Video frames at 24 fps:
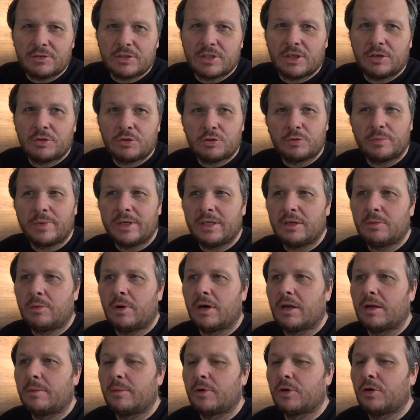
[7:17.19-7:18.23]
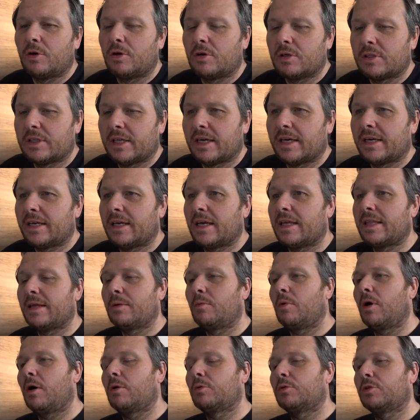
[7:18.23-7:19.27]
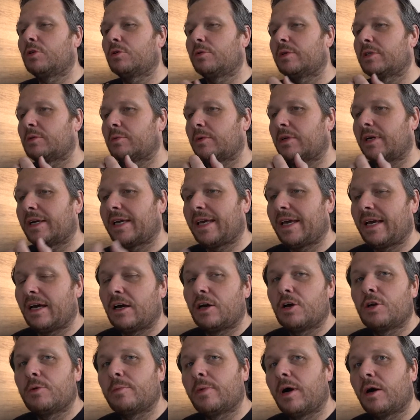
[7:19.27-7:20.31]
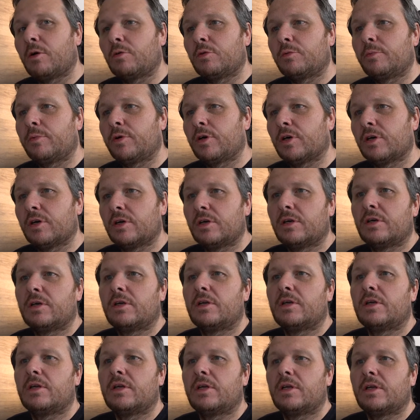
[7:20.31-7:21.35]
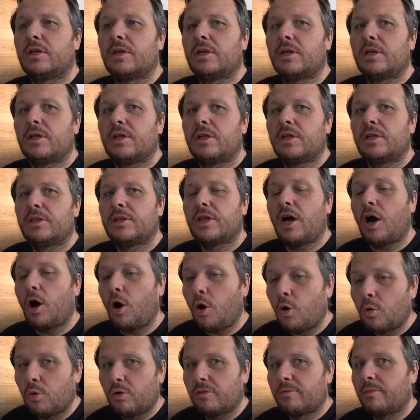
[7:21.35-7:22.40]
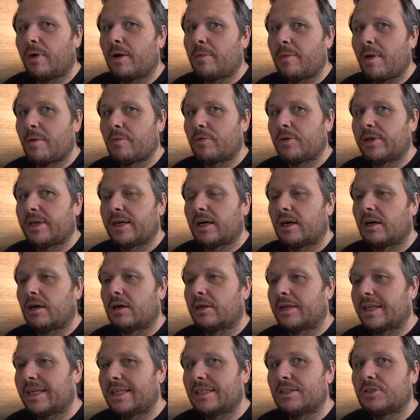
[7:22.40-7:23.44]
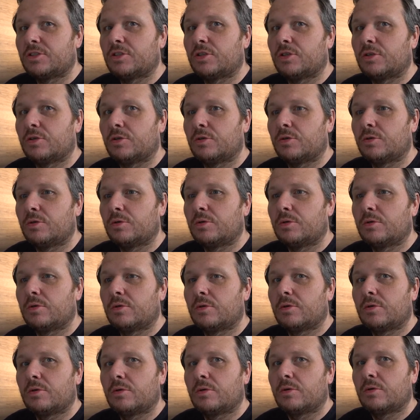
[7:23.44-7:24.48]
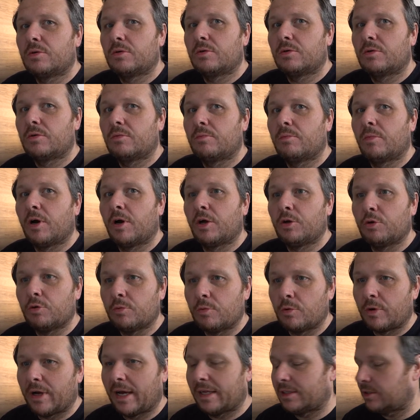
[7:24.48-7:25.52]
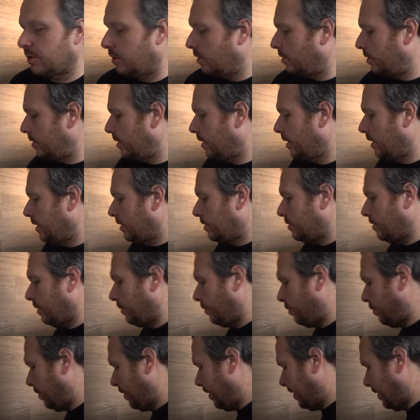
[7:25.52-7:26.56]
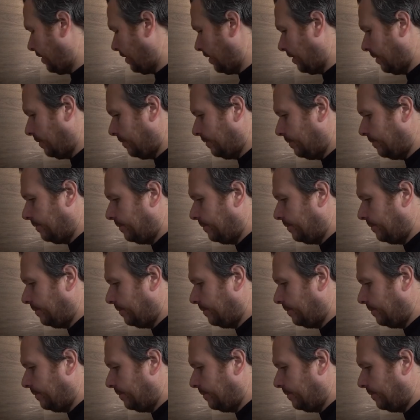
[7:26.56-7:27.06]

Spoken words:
on social media while I'm on holiday. And then what I'll do is when I get home, I would put the whole of my memory card into my normal catalogue. So I'm quickly gonna